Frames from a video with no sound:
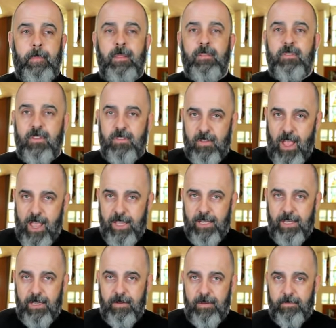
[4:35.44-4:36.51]

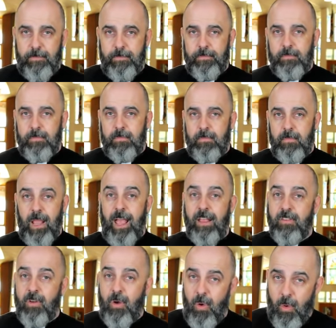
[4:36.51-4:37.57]
Society
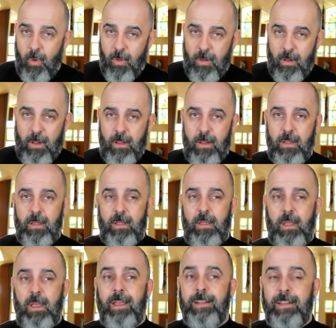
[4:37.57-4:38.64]
as a whole
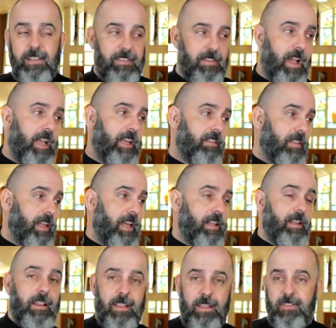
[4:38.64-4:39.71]
decides
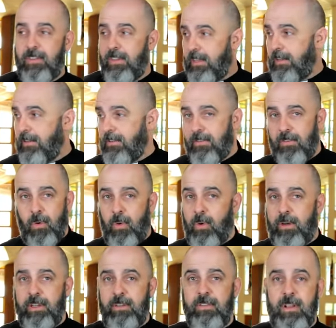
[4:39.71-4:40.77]
that this is
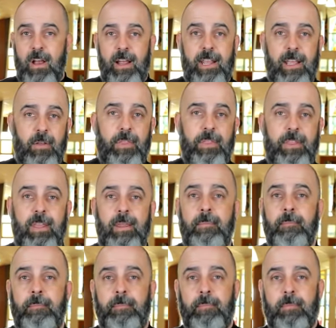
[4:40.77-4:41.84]
or is not healthy.
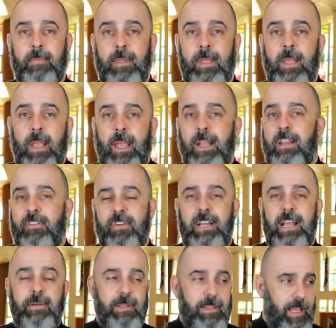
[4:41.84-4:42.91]
And every
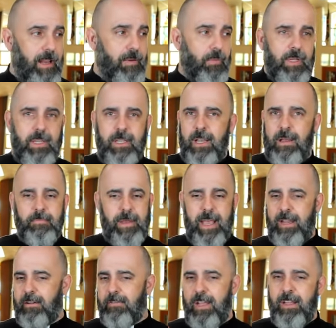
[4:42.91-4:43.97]
now and then we come
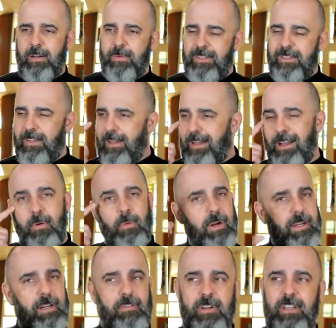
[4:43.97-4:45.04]
back around and we say, oh, we're
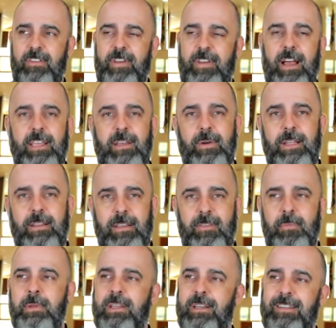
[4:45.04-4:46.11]
going to reevaluate this
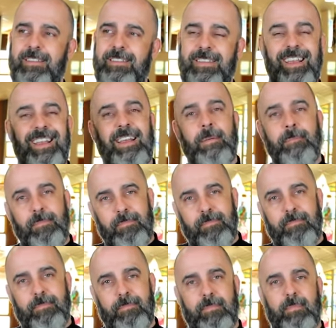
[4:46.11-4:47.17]
because
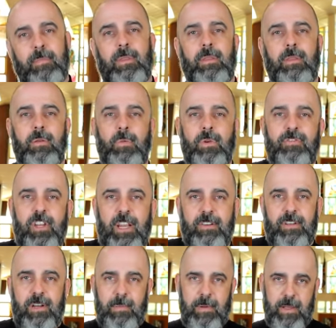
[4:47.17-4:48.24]
we've
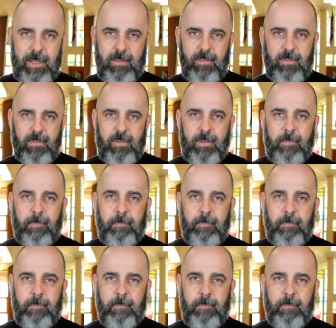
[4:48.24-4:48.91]
changed our minds.